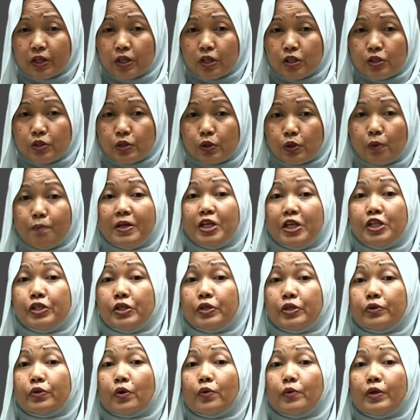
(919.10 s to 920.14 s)
So measured
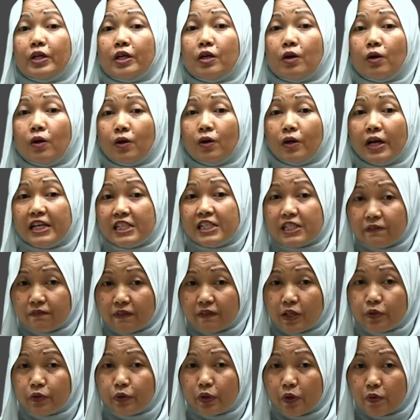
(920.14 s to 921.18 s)
drawing or as
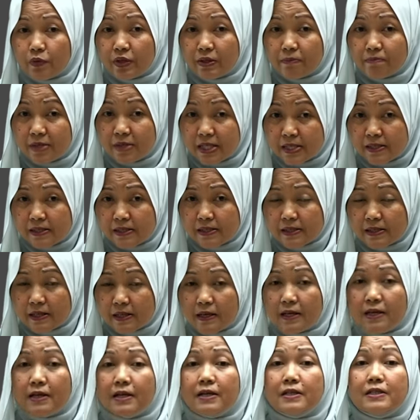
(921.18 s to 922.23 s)
found drawing means
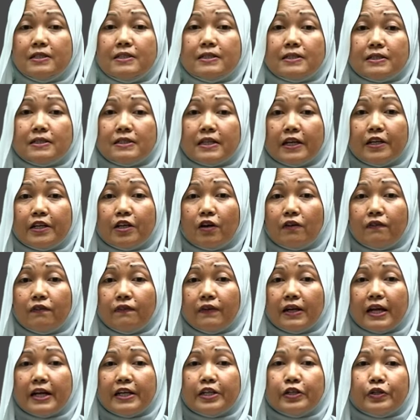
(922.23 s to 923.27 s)
a set of
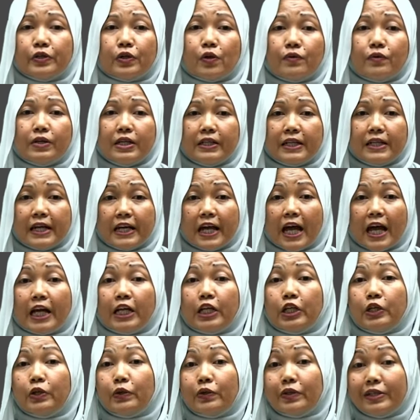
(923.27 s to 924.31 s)
line drawing that
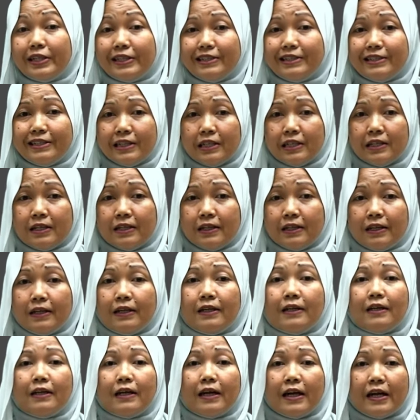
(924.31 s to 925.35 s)
accurately
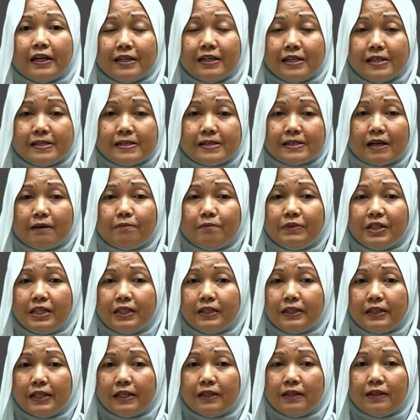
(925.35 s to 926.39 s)
and in some
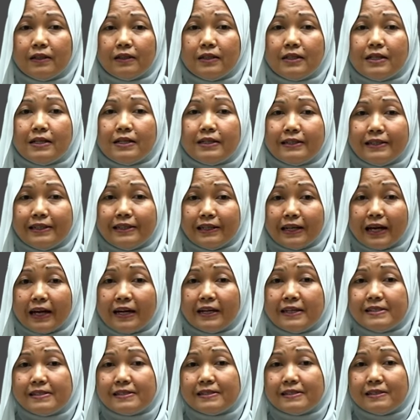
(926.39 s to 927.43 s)
detail
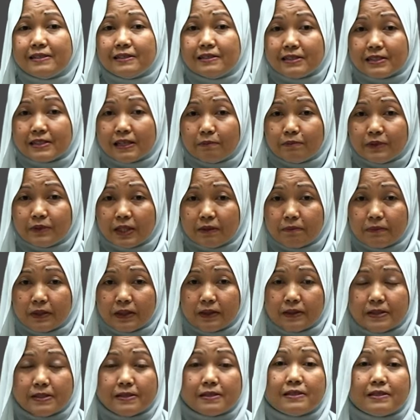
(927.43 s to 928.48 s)
defines the subject
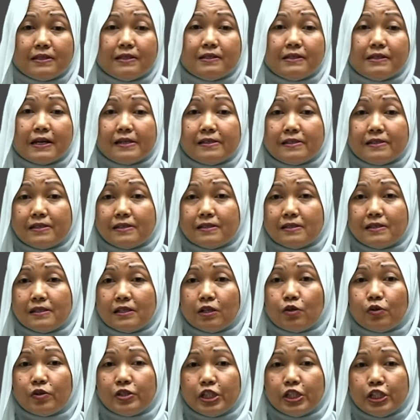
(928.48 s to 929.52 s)
buildings in the existing
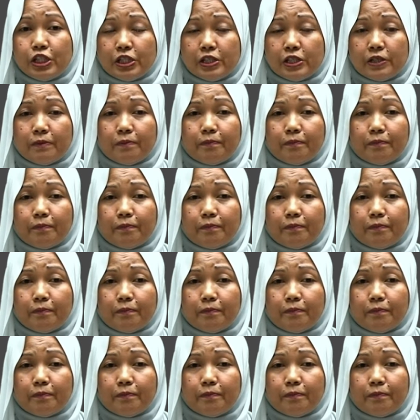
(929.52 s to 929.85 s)
condition.